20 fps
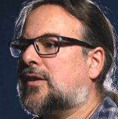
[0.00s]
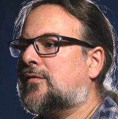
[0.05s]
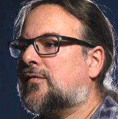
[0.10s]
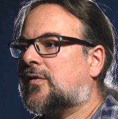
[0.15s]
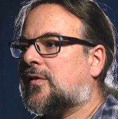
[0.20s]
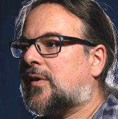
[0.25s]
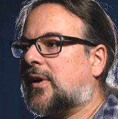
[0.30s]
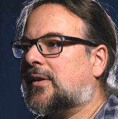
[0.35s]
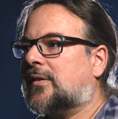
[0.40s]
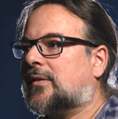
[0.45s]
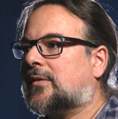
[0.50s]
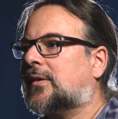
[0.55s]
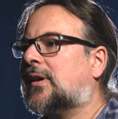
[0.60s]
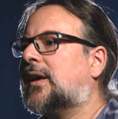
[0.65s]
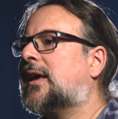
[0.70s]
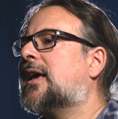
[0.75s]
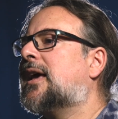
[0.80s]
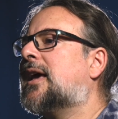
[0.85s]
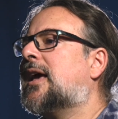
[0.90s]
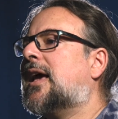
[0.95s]
inference,
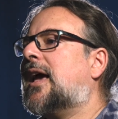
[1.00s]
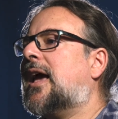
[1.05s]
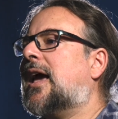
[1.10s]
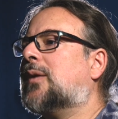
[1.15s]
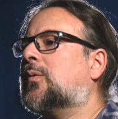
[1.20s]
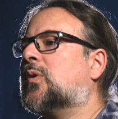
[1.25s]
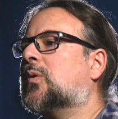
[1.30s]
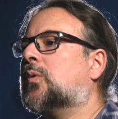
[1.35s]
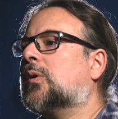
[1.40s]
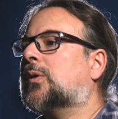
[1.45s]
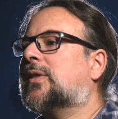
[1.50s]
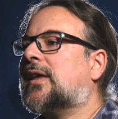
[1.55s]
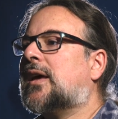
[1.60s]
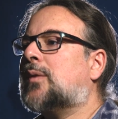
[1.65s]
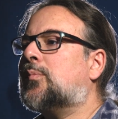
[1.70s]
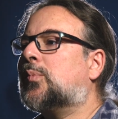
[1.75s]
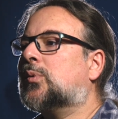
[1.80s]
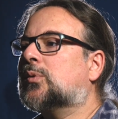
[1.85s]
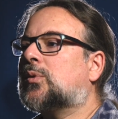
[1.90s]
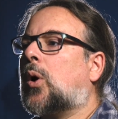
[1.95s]
and we will then
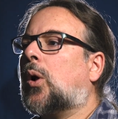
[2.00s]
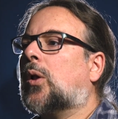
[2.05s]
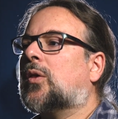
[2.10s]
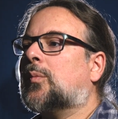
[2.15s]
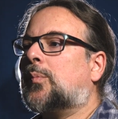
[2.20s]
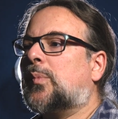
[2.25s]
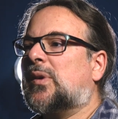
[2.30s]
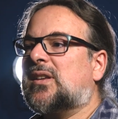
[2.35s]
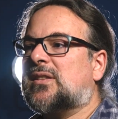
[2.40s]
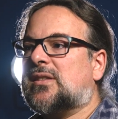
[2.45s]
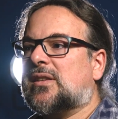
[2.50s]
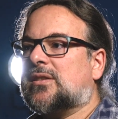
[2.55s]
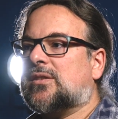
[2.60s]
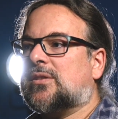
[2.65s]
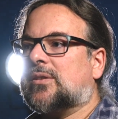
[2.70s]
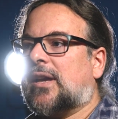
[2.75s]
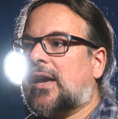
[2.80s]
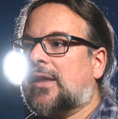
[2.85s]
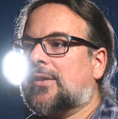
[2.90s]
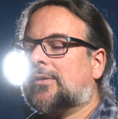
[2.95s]
put all the pieces
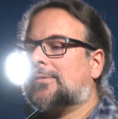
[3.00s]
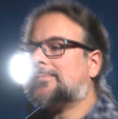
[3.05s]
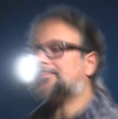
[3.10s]
together.